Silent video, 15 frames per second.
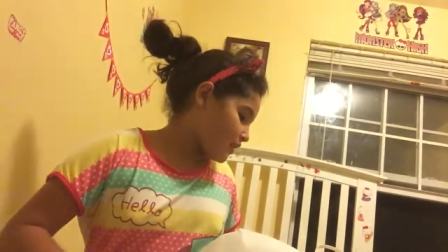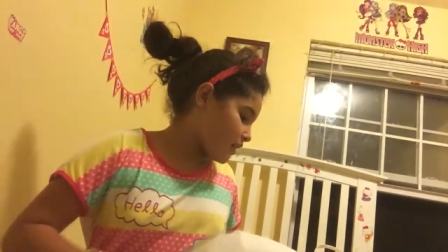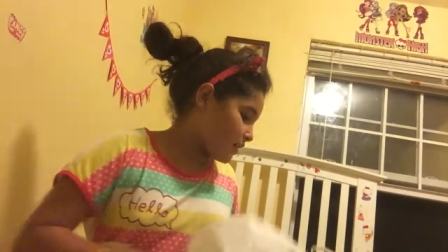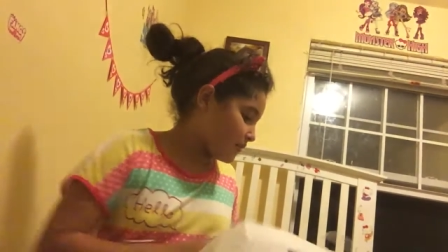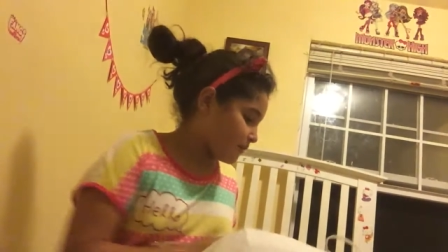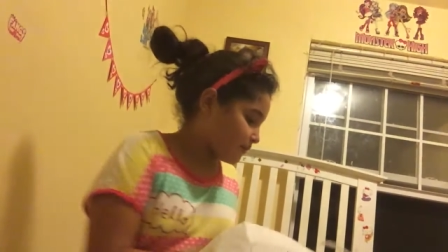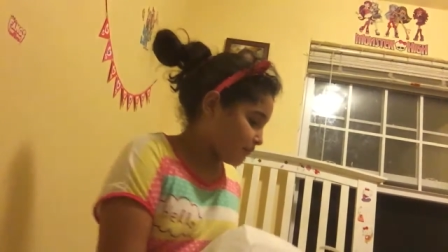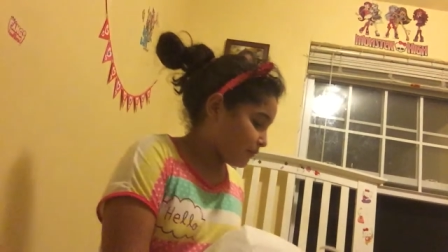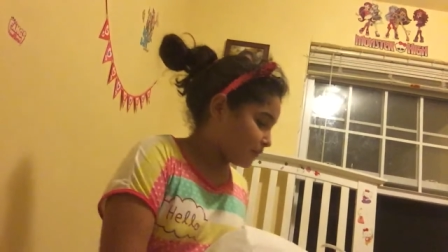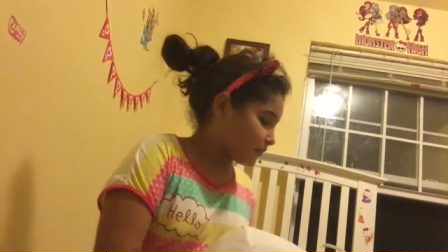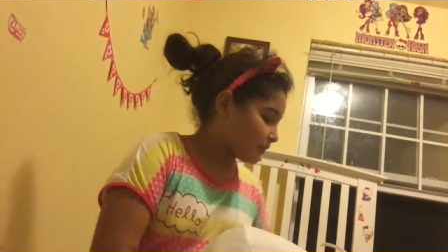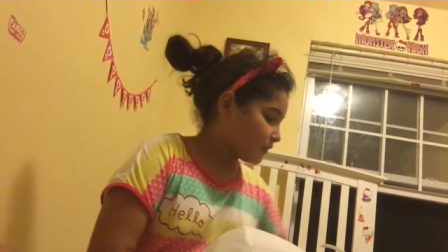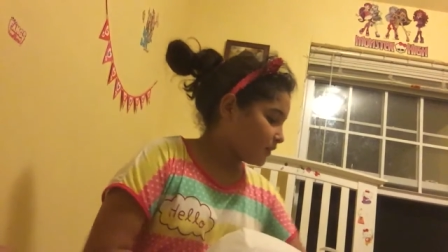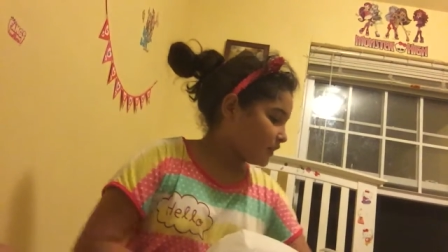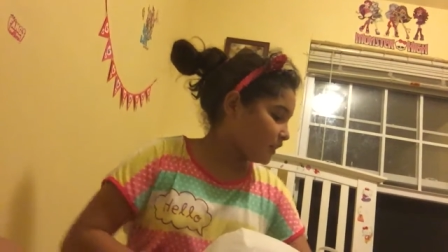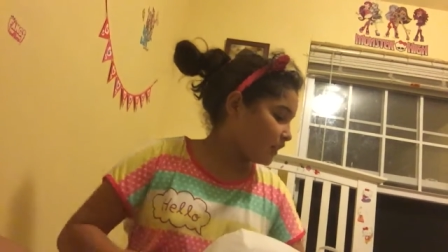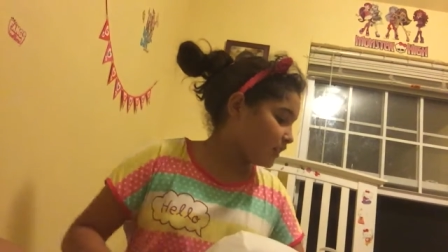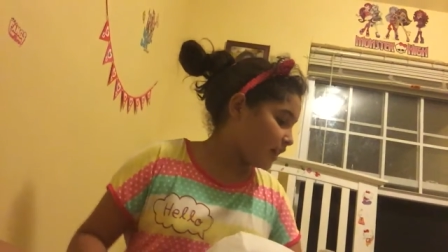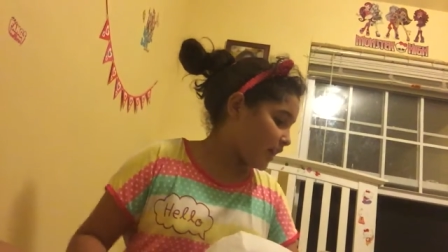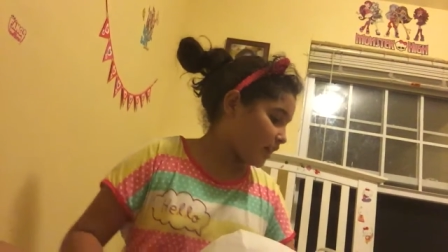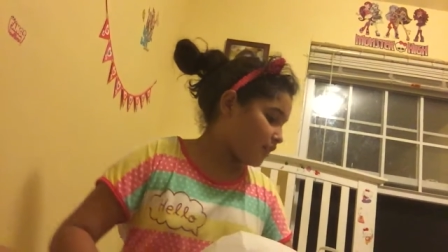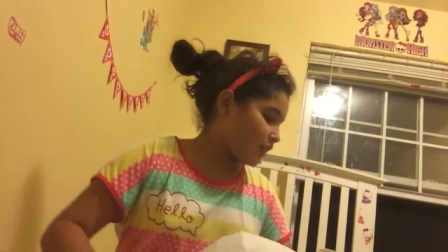Um,
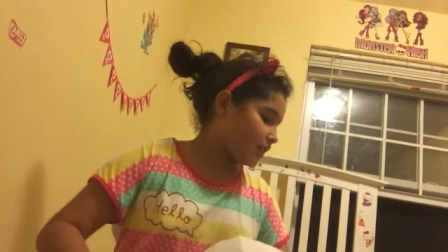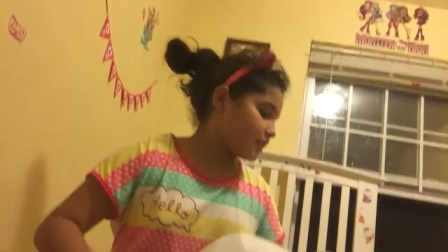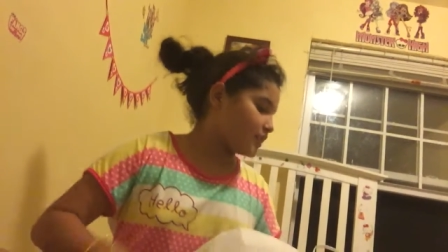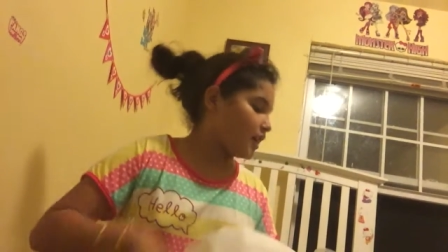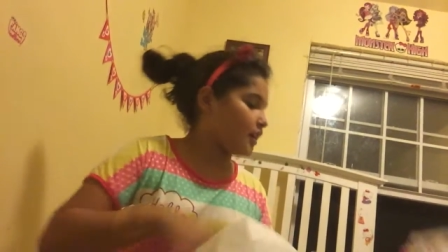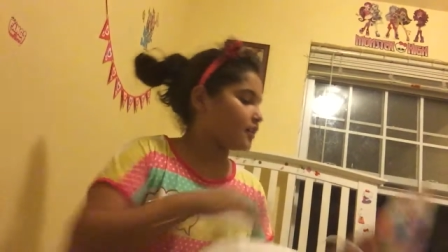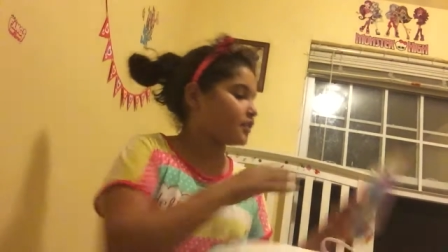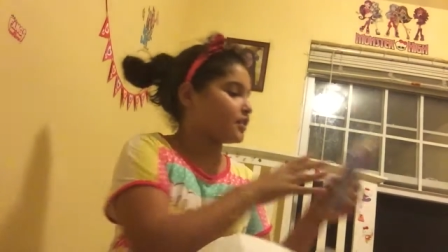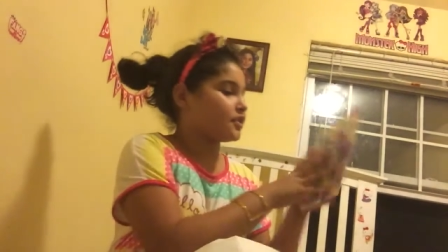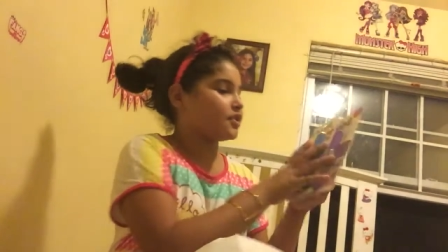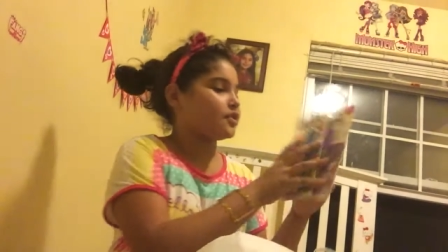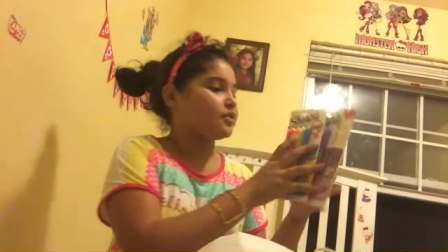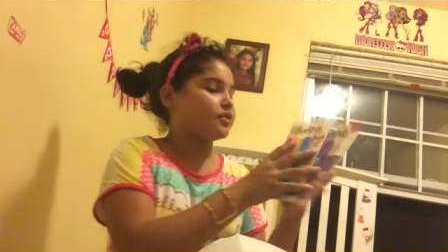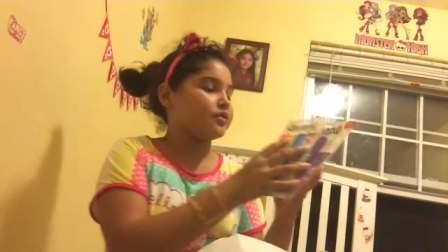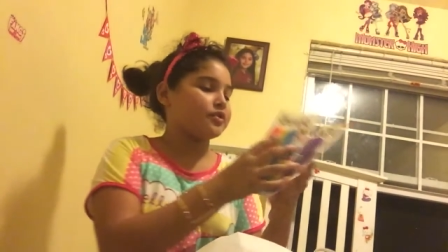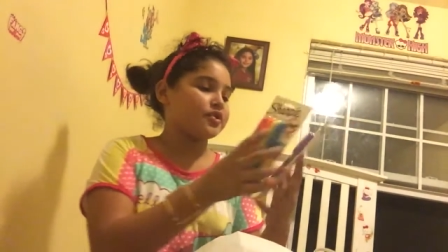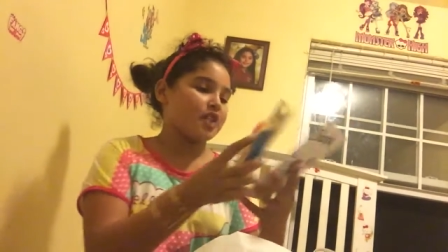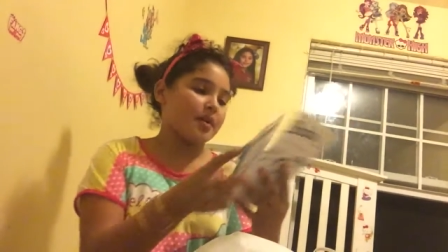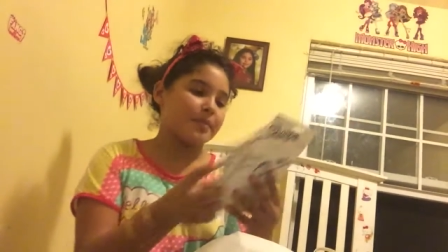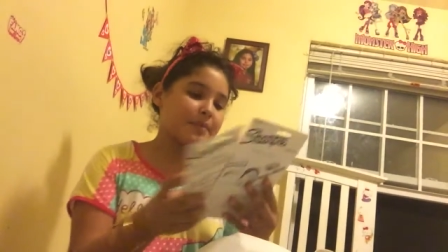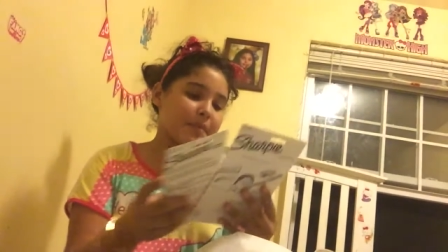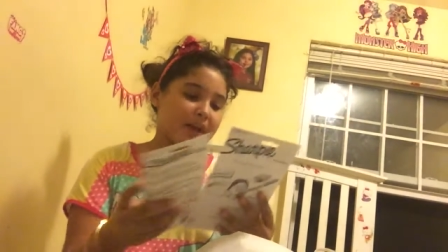yeah, guys, I got two
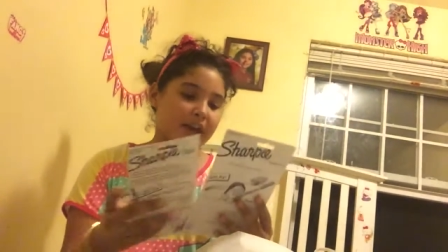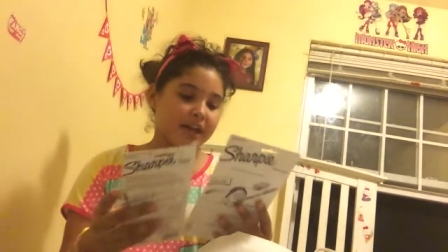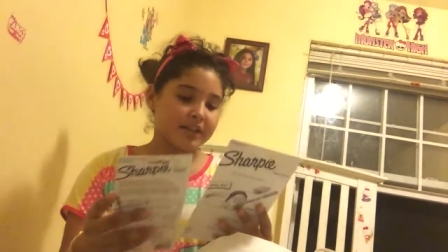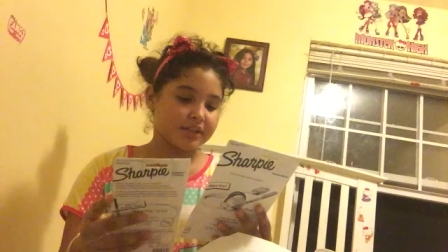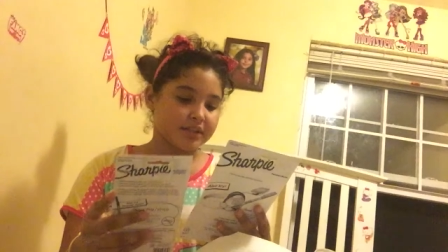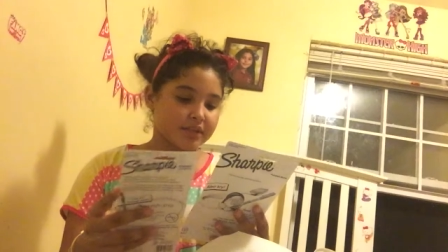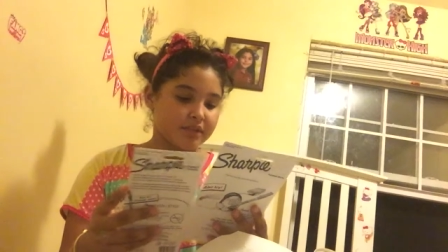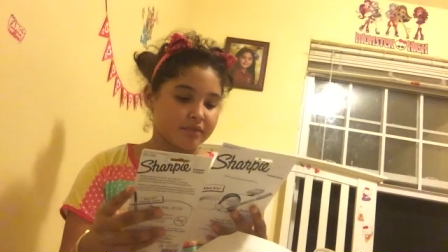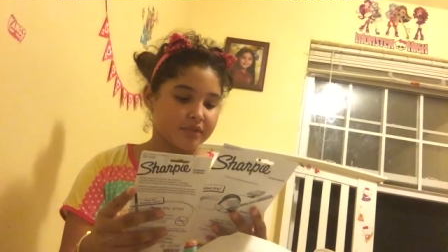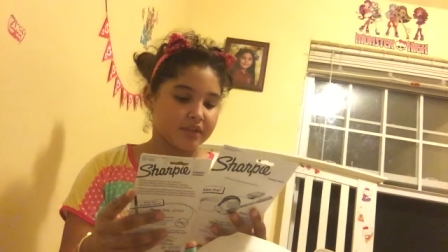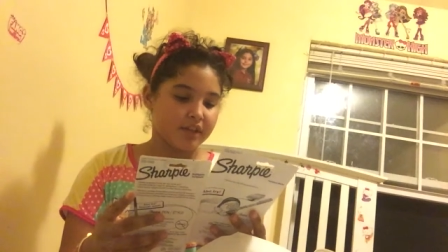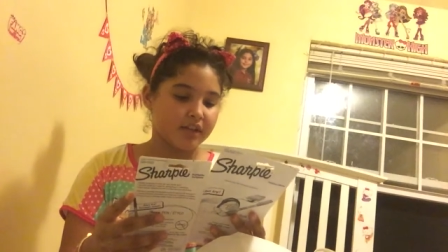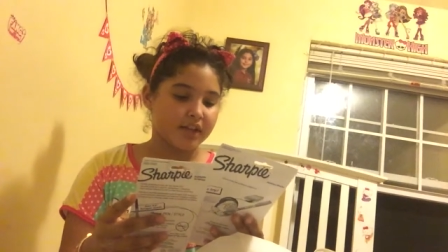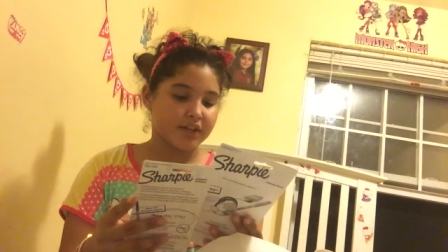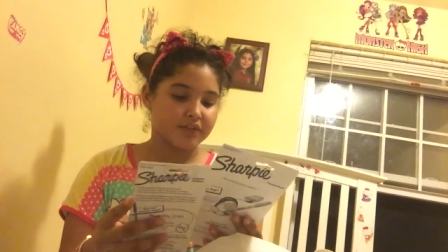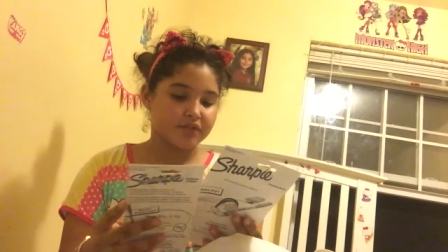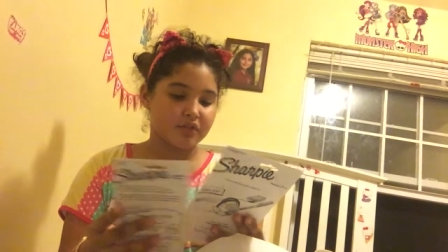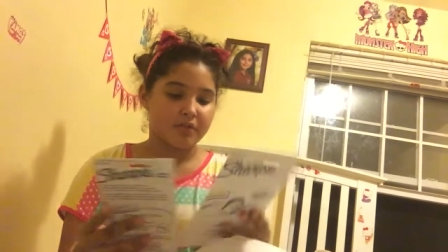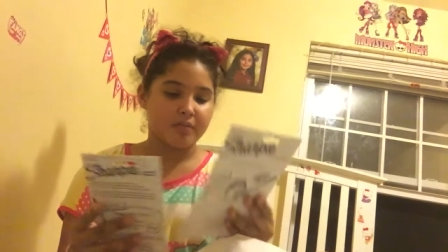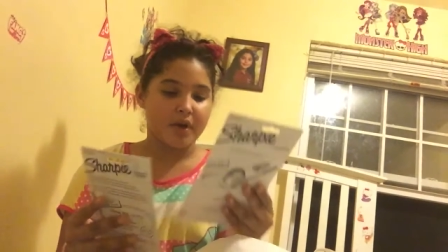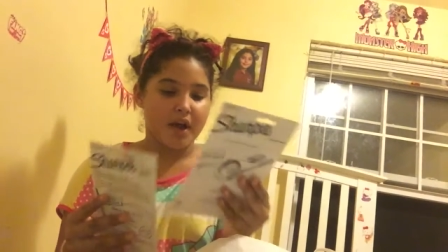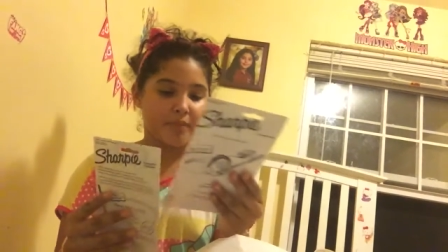Sharpie packs with
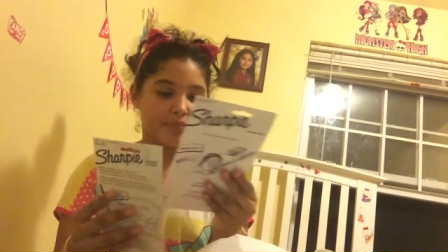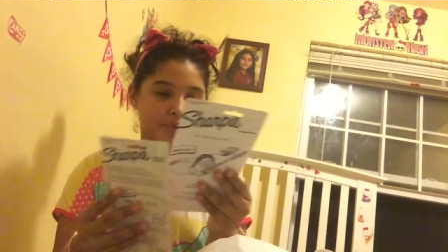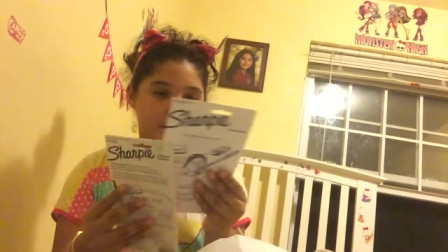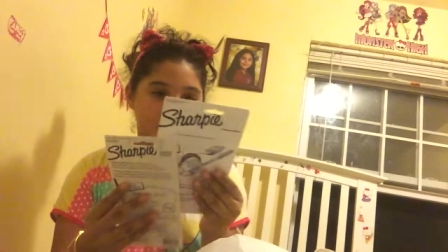Electro Pop,